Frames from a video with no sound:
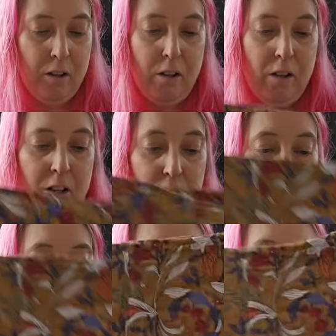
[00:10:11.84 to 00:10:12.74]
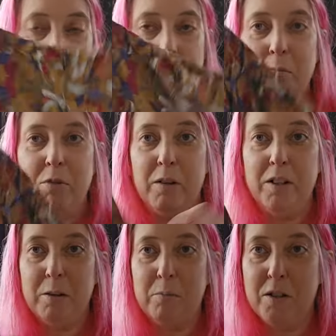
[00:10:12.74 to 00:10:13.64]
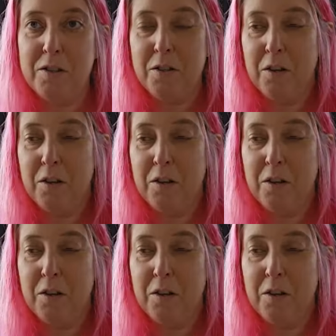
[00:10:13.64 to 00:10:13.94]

I always just seem to end up just,